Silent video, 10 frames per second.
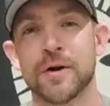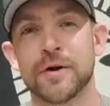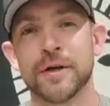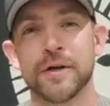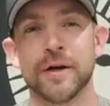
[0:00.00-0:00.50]

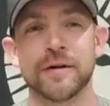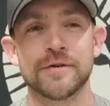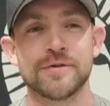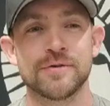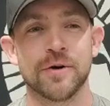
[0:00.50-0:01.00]
already
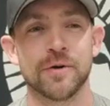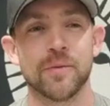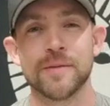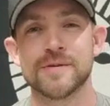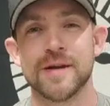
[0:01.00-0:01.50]
gone to our
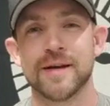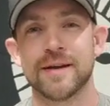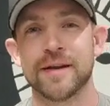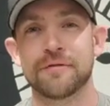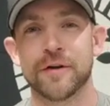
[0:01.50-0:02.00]
website
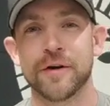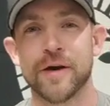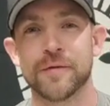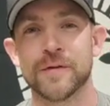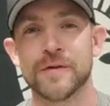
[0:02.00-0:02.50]
and figured
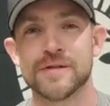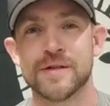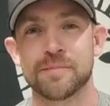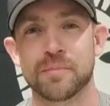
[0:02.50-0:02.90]
out that this